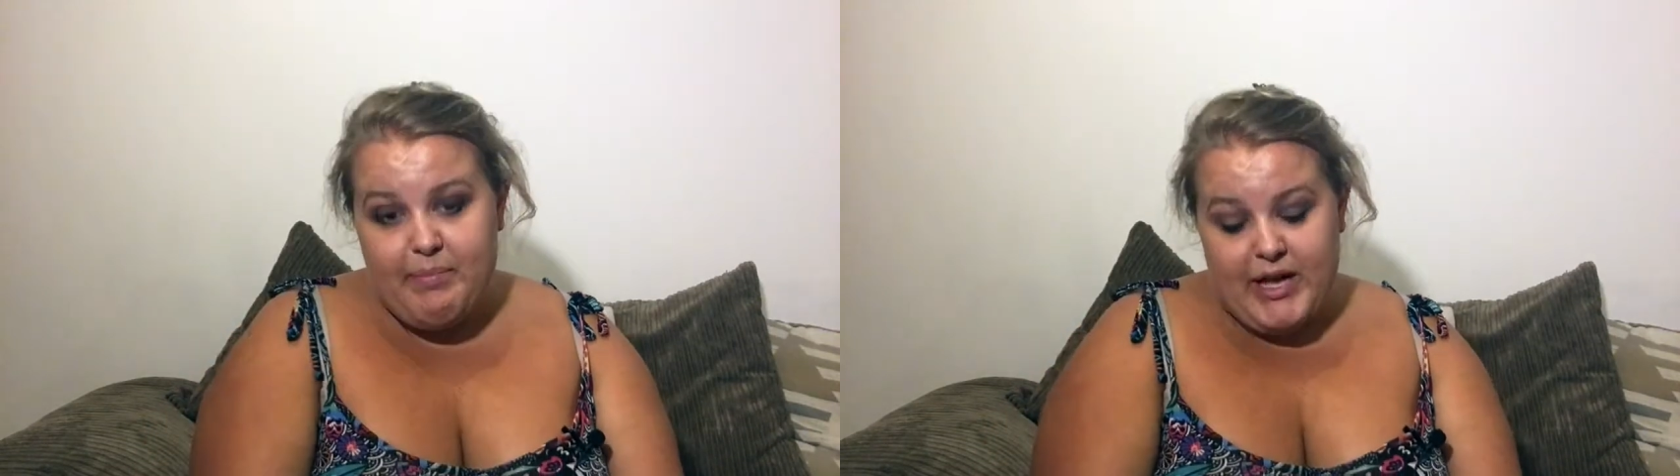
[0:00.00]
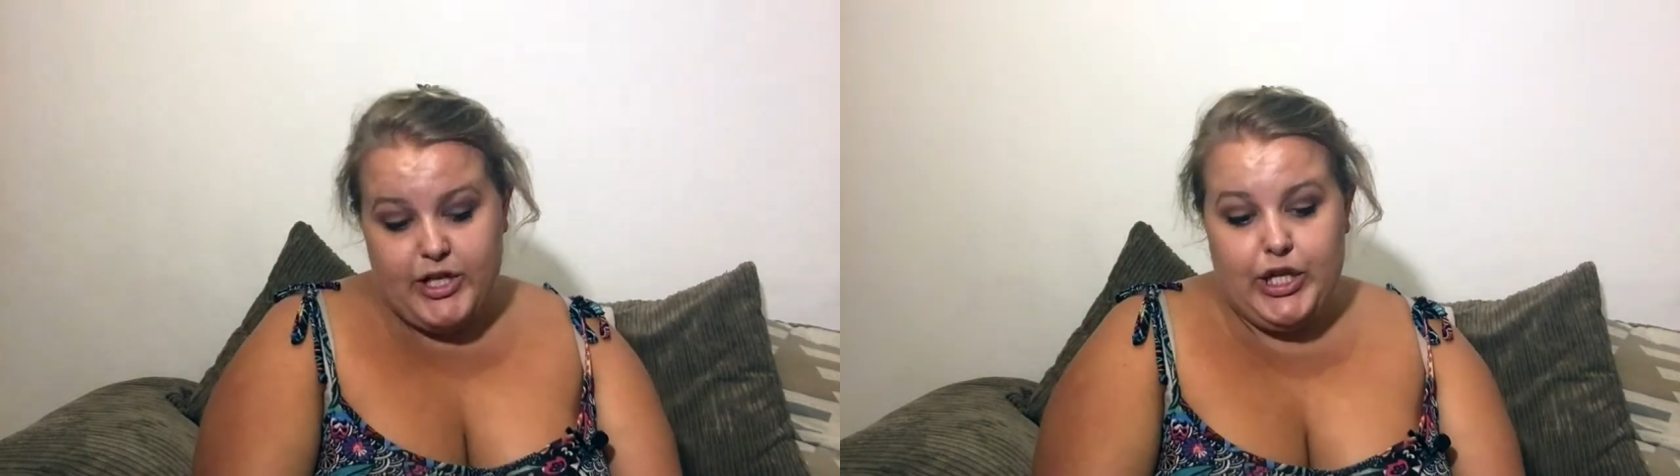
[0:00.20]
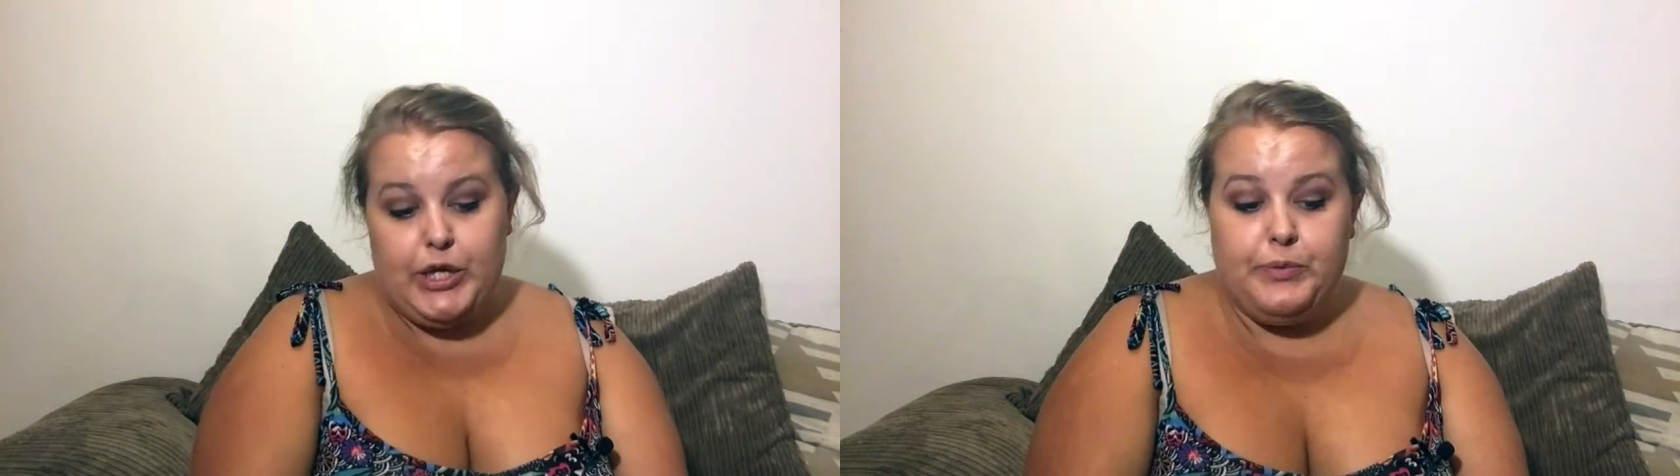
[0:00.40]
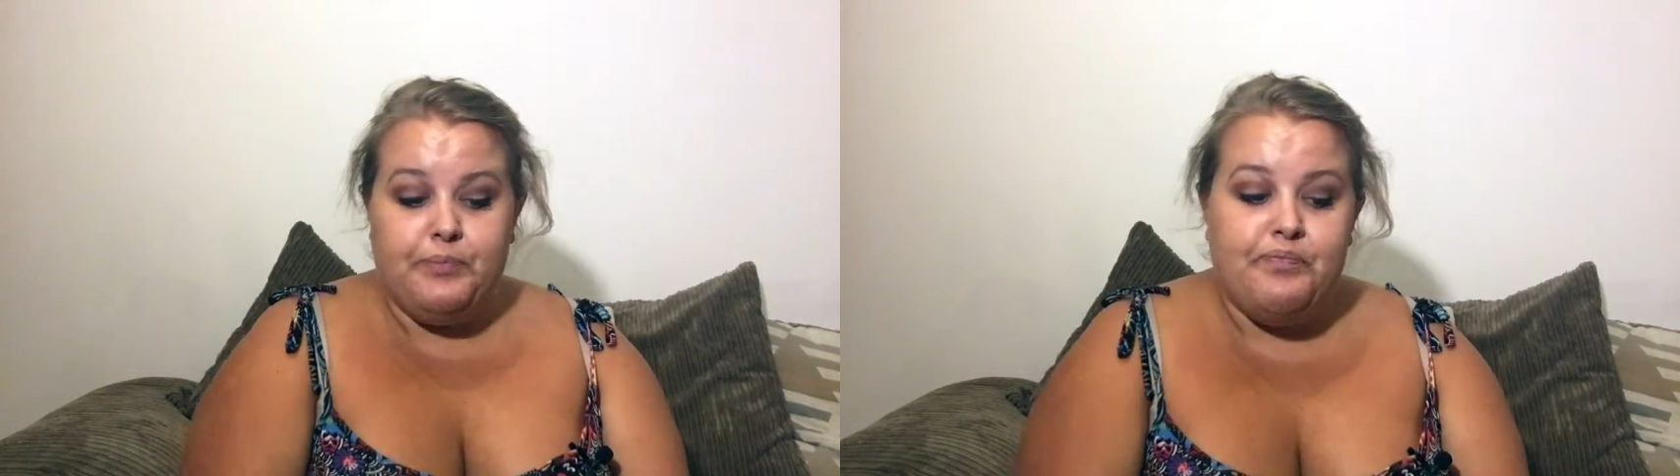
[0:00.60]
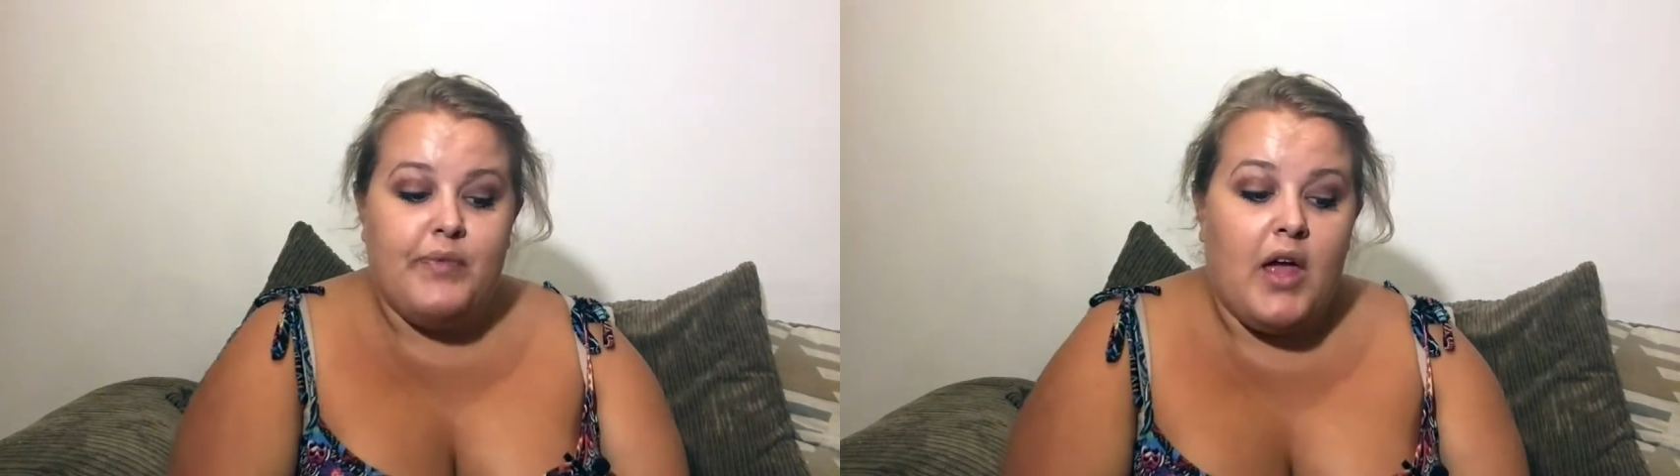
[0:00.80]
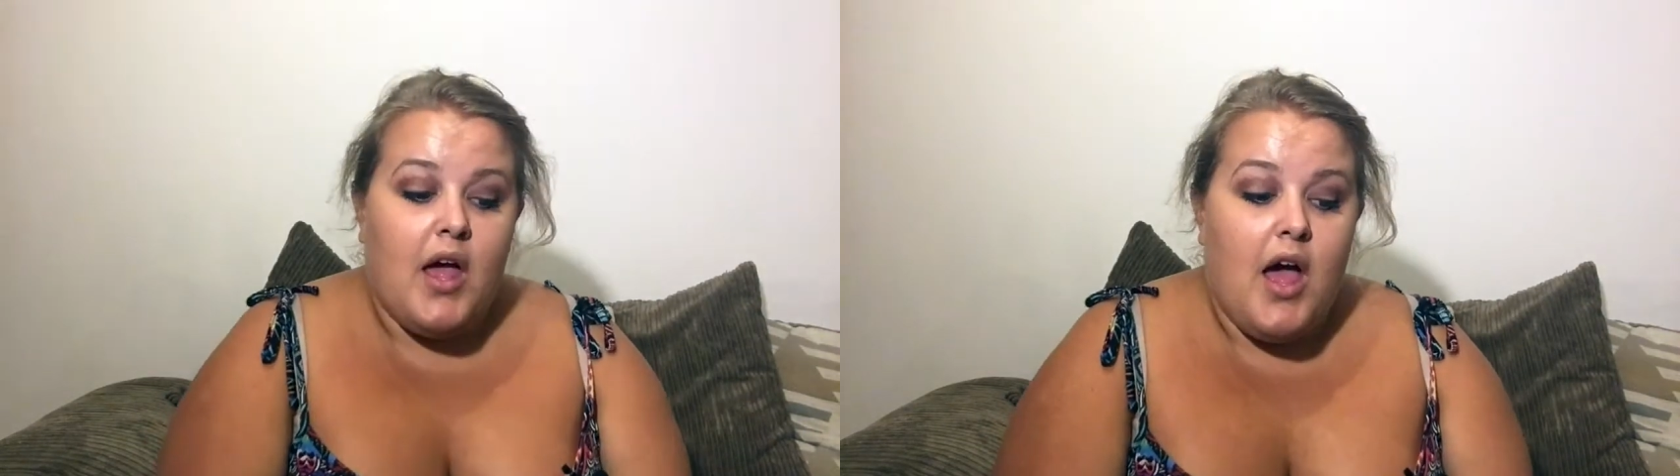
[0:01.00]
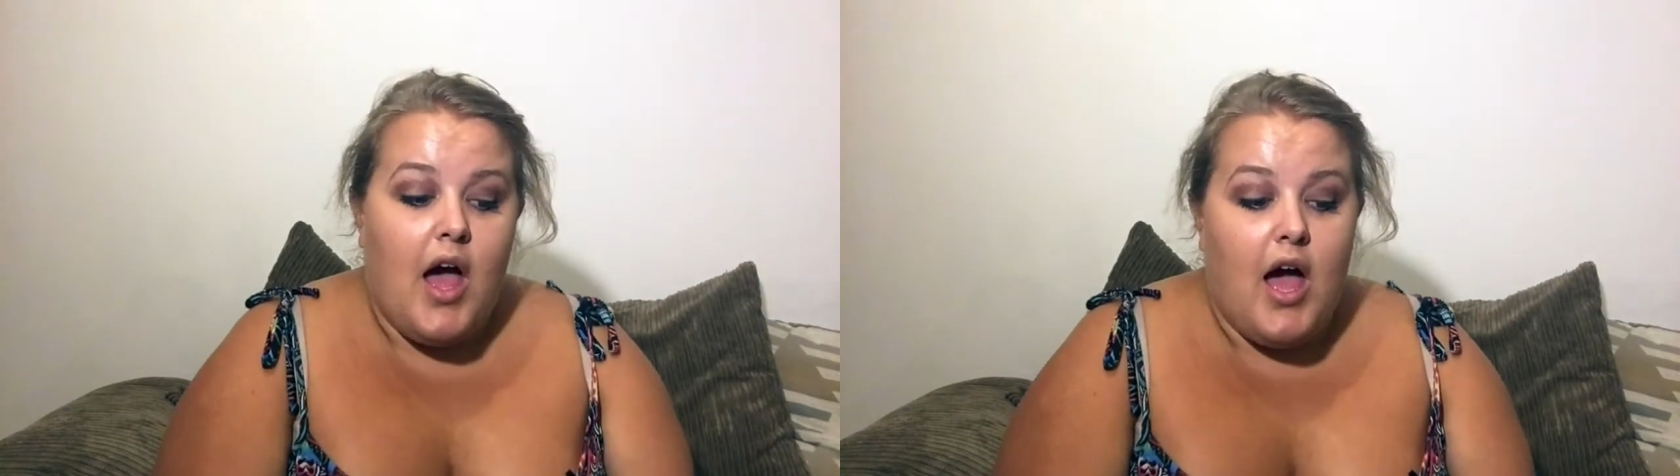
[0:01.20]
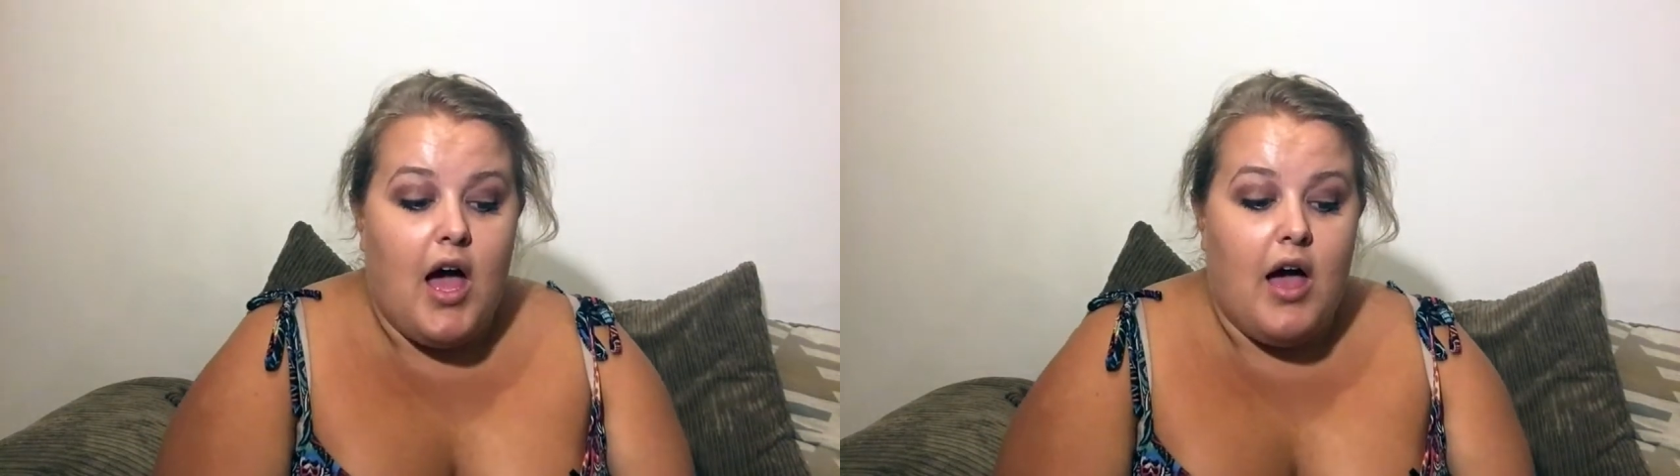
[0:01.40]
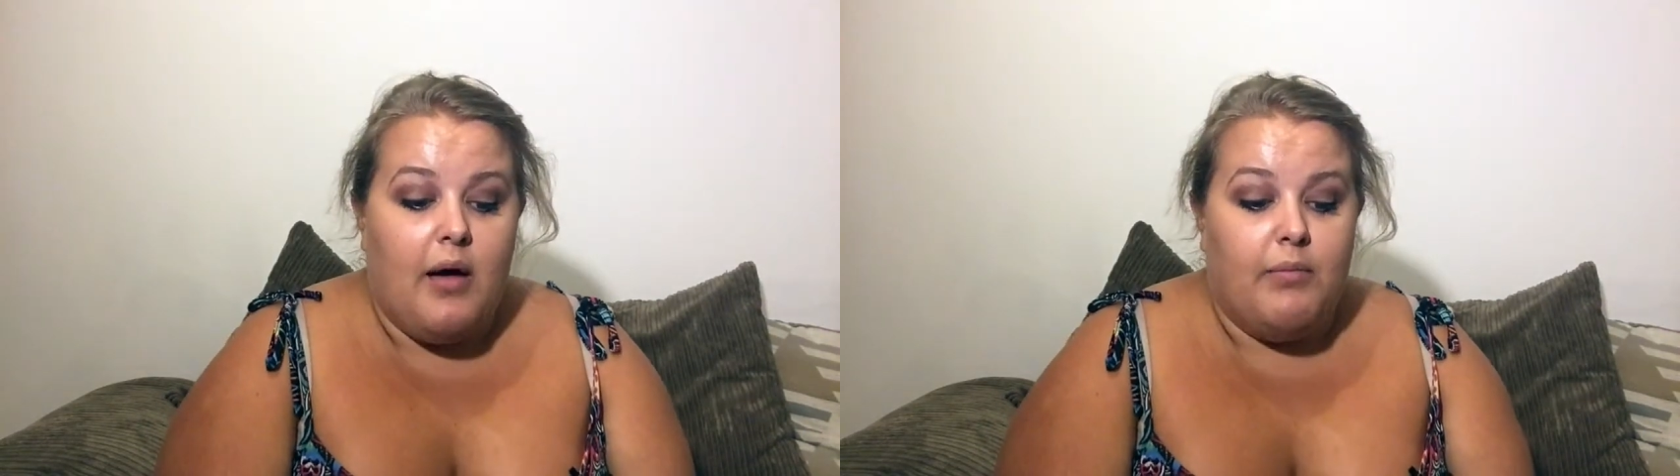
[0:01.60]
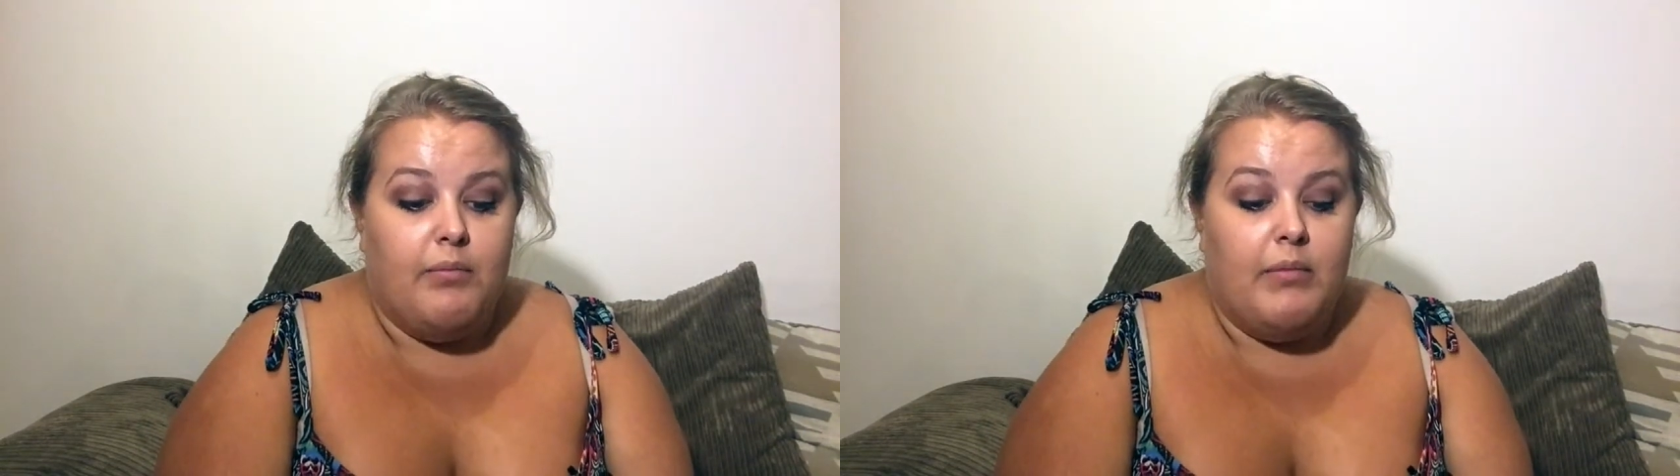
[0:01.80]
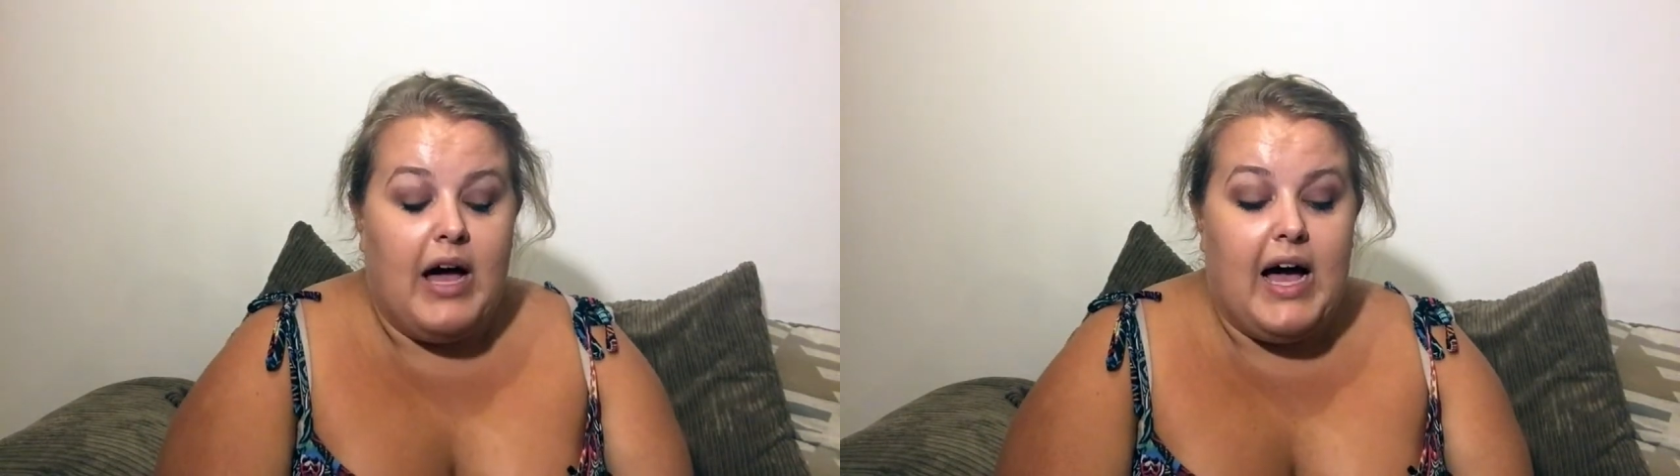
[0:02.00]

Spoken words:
menu, and